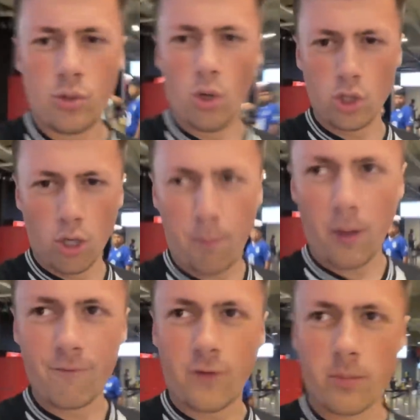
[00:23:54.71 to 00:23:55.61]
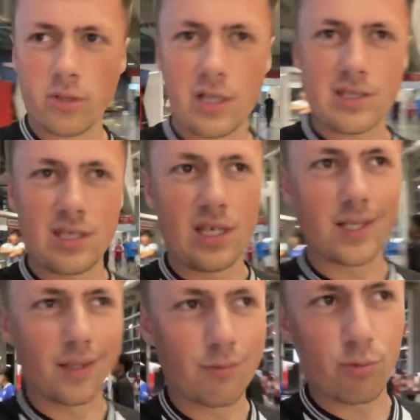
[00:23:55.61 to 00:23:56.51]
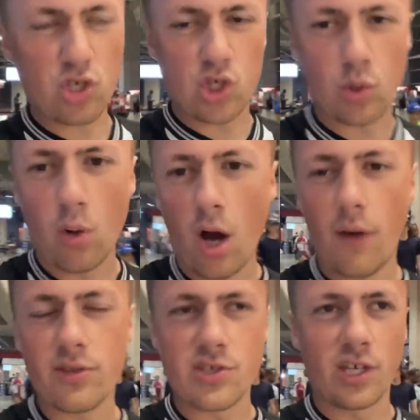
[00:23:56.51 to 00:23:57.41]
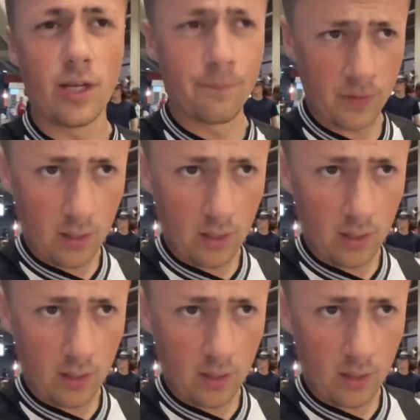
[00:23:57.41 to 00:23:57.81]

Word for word: no European football this season. We have just saw half the team.